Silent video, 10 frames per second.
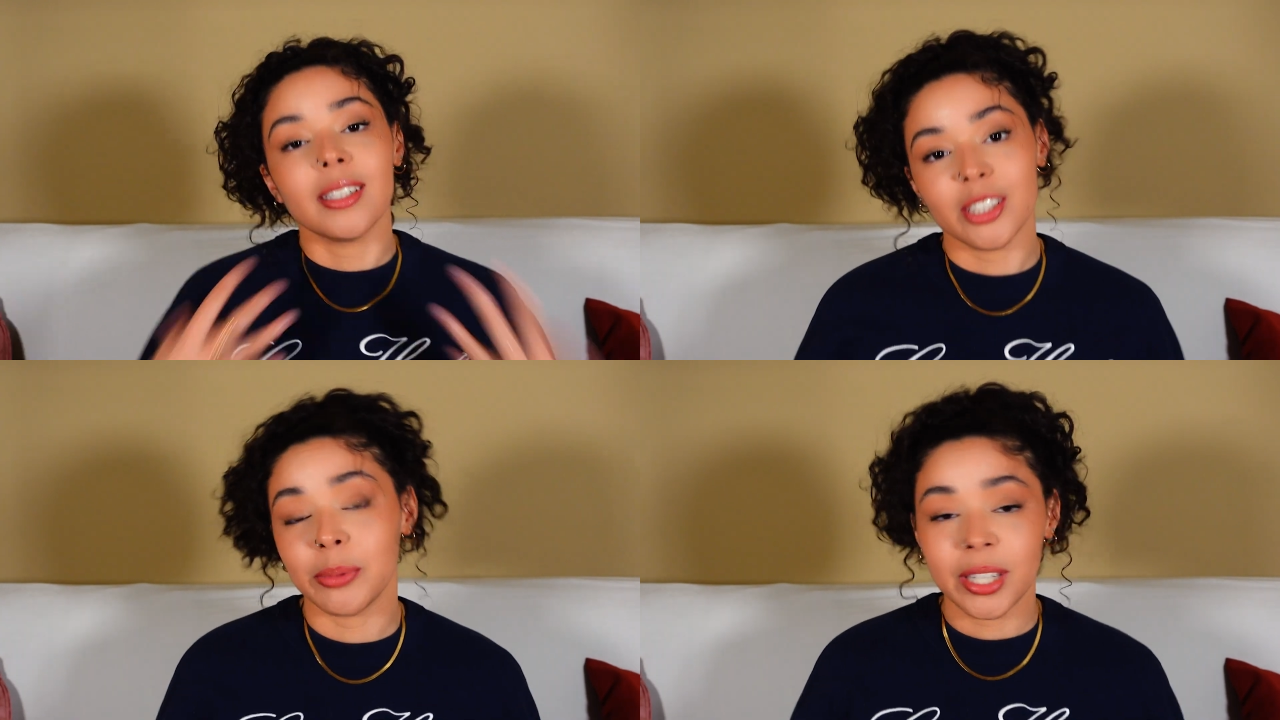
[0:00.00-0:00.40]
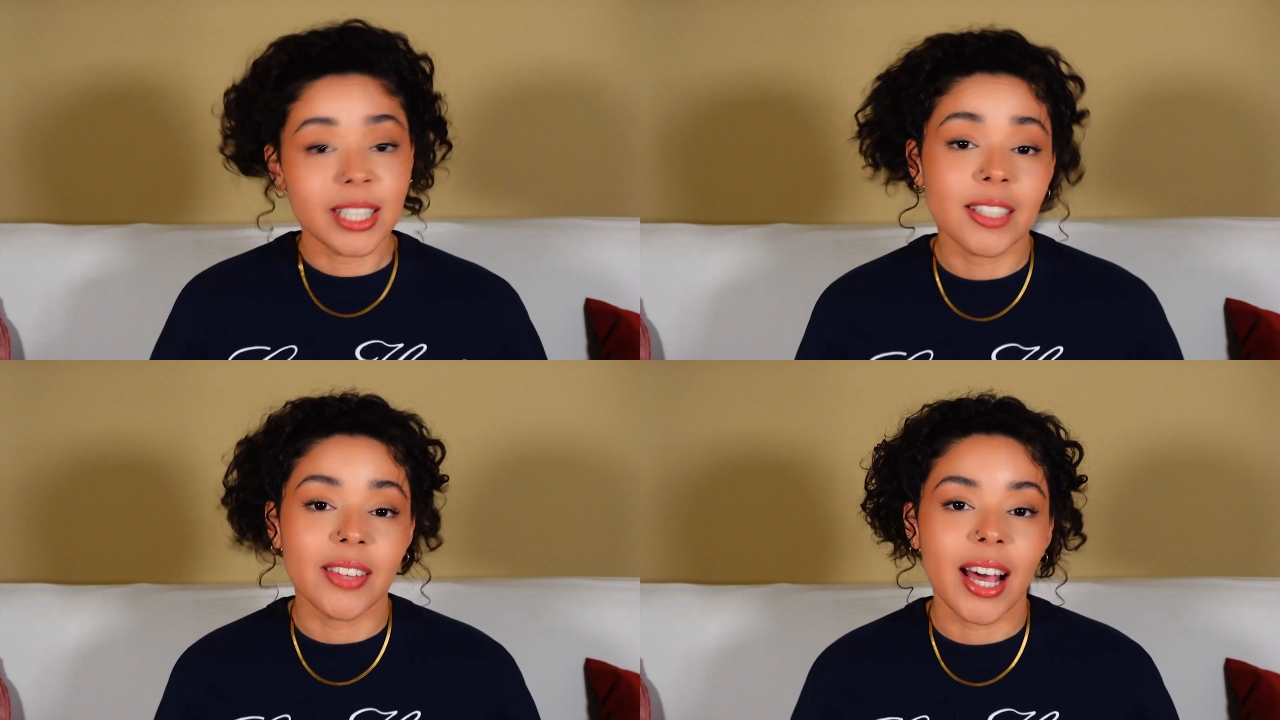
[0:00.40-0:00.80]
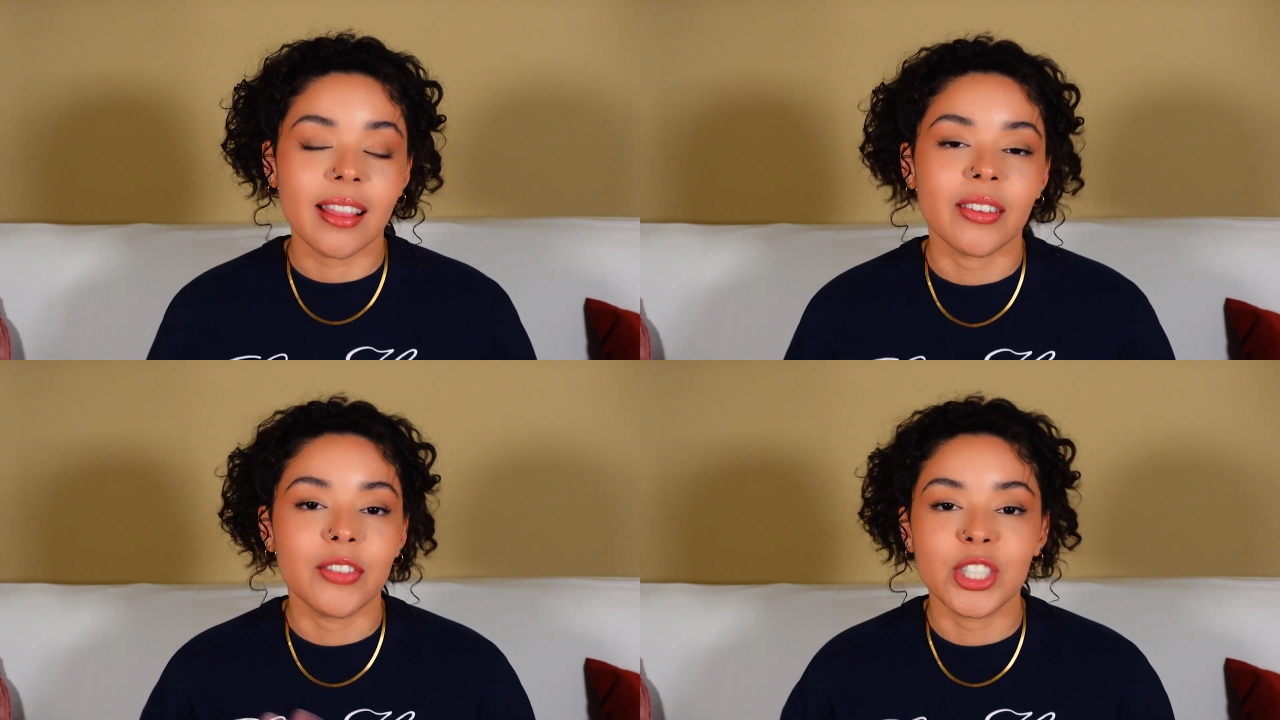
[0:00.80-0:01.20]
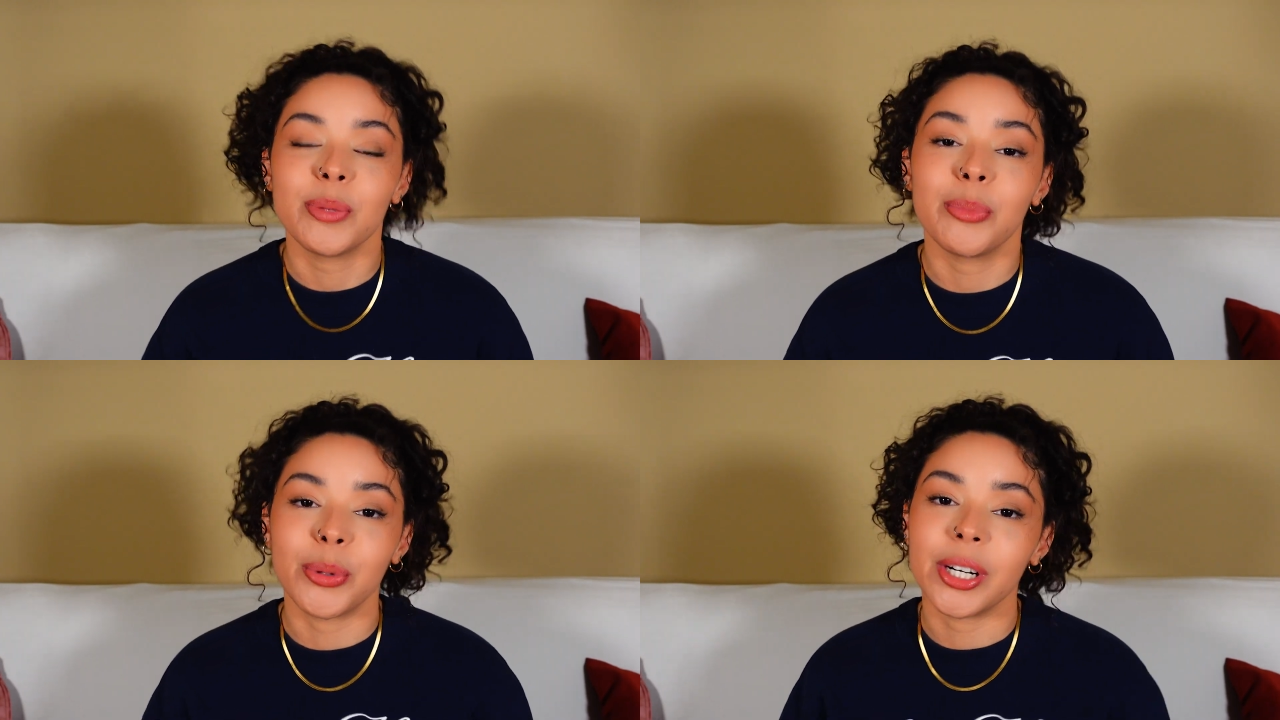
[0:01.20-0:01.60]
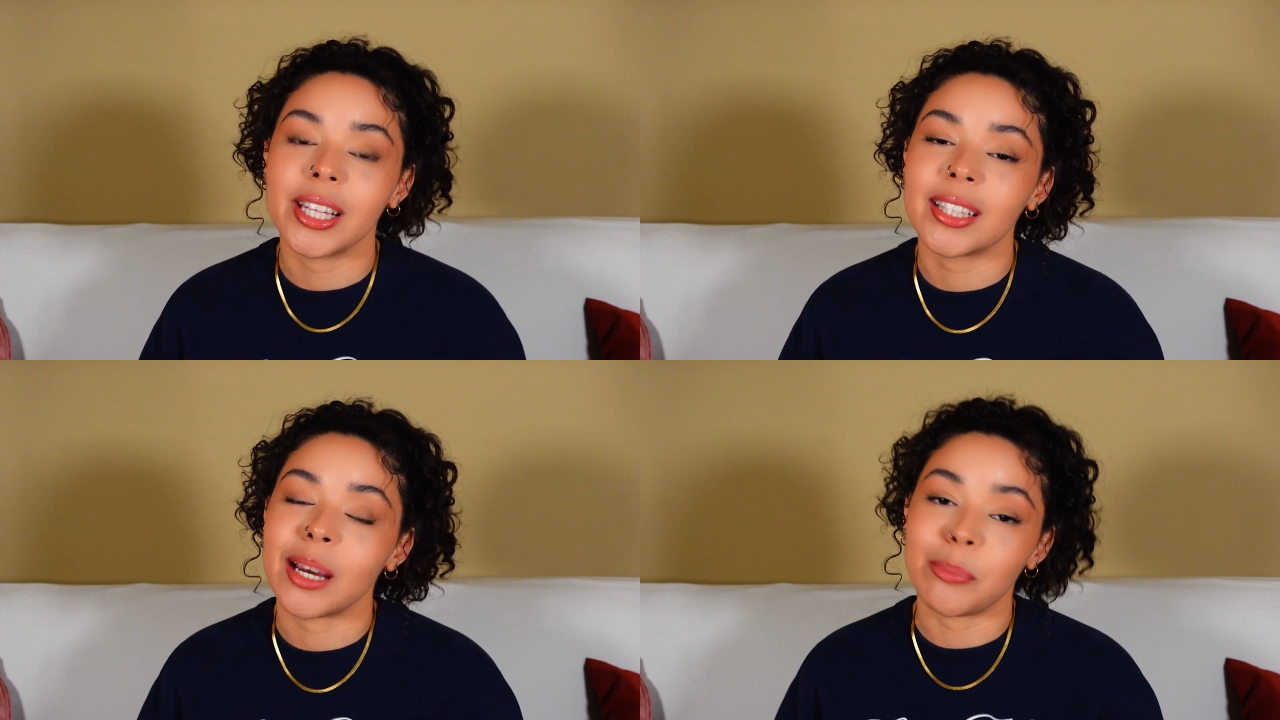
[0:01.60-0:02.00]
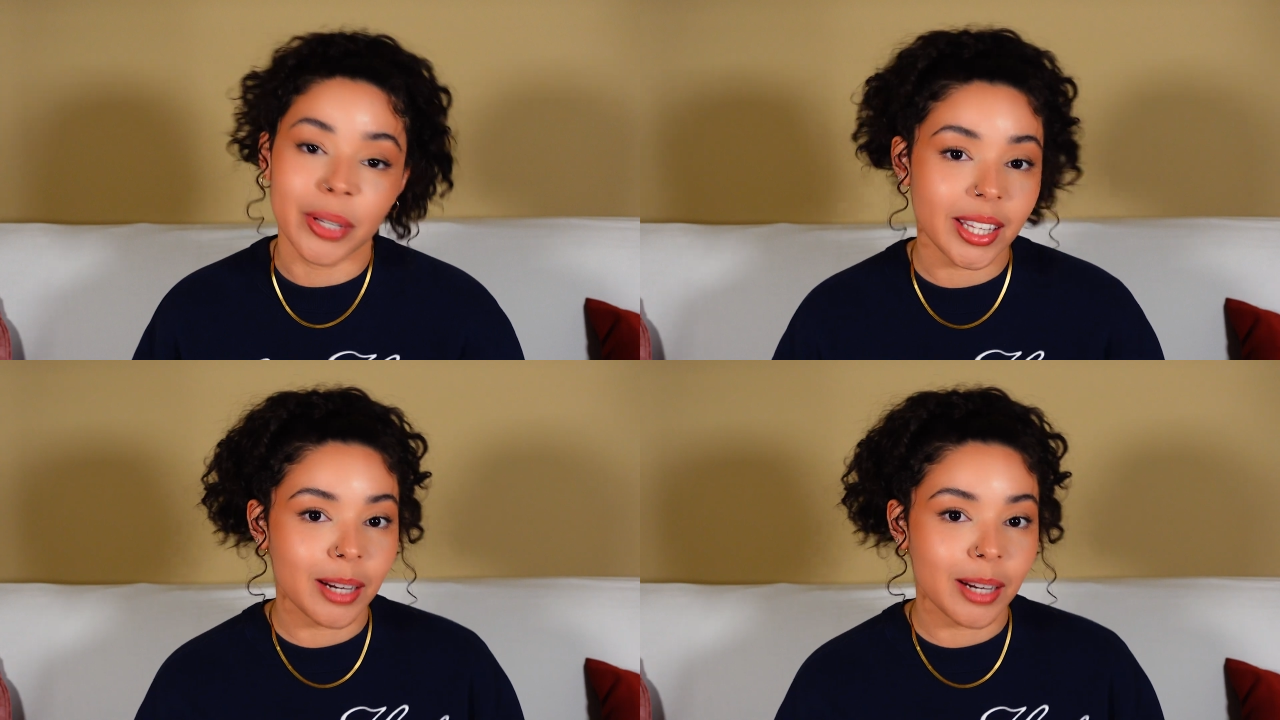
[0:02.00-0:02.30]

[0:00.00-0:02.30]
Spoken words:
So because of that, the vision board template